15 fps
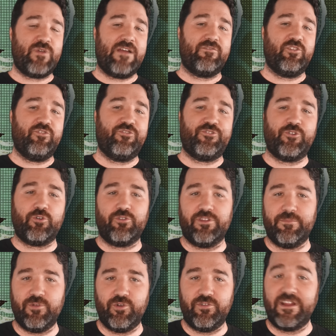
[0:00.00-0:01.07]
travelers circled
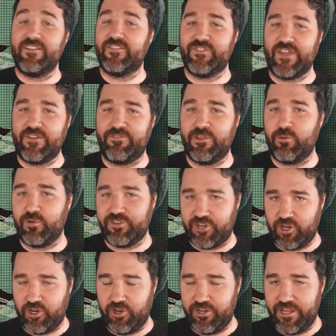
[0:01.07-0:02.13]
the moon and safely
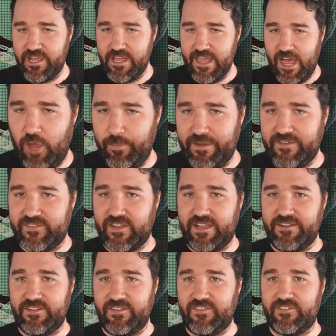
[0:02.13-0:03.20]
returned, helping
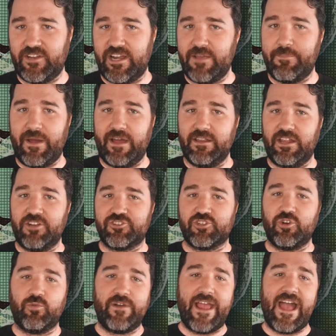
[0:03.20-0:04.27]
scientists study
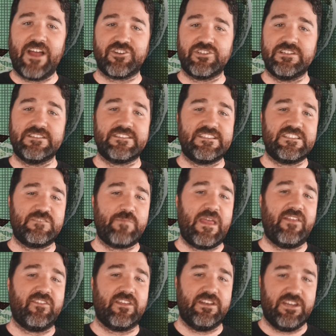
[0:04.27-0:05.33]
biological reactions to
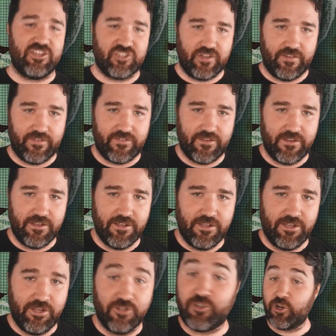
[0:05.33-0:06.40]
space conditions.
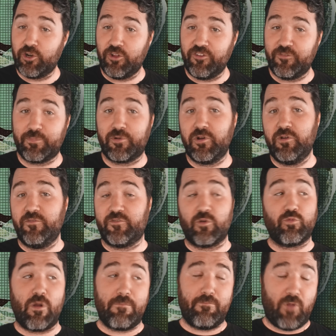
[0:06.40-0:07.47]
Turtles proved
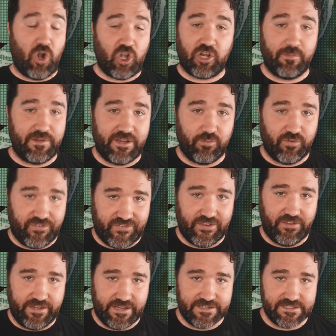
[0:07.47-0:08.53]
remarkably
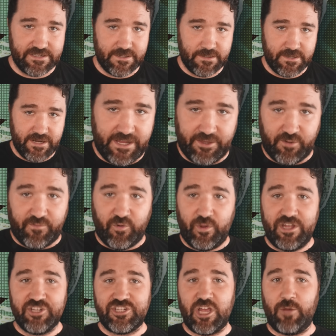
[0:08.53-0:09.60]
resilient, and their
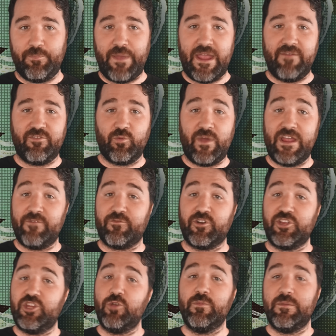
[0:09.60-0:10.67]
voyage helped pave the way for
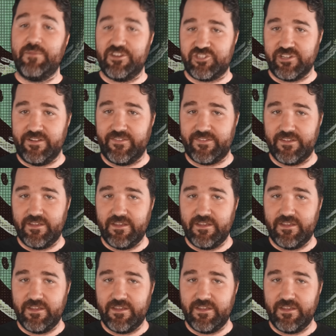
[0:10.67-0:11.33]
human missions.